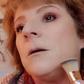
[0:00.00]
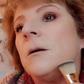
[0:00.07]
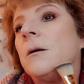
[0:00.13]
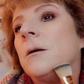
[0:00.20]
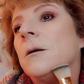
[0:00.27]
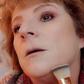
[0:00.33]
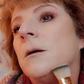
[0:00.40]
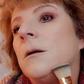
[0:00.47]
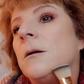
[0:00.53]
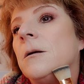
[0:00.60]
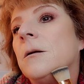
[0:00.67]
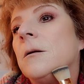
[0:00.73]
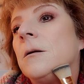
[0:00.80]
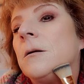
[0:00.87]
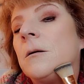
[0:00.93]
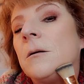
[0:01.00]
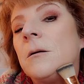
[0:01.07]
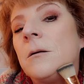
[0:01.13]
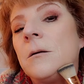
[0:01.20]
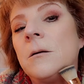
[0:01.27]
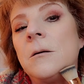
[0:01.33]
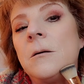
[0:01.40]
Again,
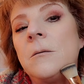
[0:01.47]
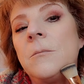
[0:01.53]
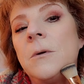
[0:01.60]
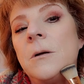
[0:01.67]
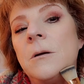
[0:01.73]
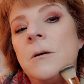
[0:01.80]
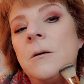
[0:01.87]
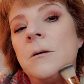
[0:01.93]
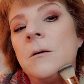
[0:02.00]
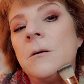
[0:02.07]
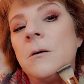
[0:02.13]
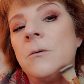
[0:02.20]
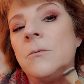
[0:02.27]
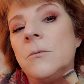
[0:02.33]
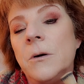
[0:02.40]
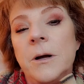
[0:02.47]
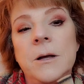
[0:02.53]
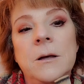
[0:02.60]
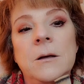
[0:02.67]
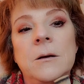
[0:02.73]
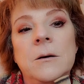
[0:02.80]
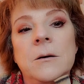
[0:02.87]
I'm going to go right
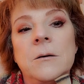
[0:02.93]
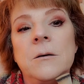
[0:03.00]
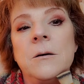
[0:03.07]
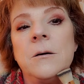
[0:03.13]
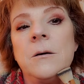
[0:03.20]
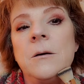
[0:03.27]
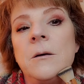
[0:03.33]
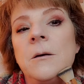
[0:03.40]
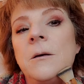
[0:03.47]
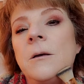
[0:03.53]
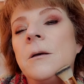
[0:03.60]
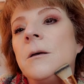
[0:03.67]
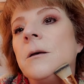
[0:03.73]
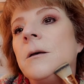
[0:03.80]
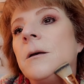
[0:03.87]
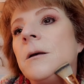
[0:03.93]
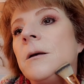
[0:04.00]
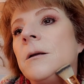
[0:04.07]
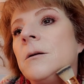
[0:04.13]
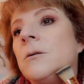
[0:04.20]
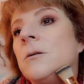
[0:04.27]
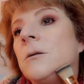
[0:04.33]
here
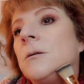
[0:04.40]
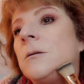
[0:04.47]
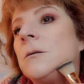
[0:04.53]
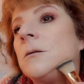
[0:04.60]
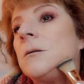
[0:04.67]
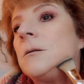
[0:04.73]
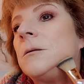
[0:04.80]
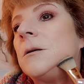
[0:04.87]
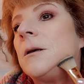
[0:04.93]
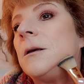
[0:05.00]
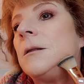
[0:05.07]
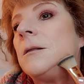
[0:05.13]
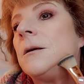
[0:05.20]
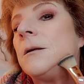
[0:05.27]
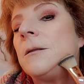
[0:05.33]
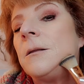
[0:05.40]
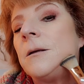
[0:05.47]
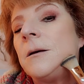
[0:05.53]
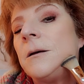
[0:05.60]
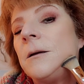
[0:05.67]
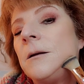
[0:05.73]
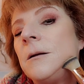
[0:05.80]
and just take that
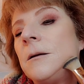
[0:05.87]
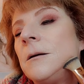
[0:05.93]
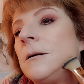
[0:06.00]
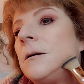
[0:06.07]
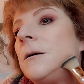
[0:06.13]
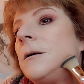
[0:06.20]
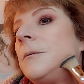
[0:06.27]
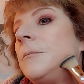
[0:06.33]
line up.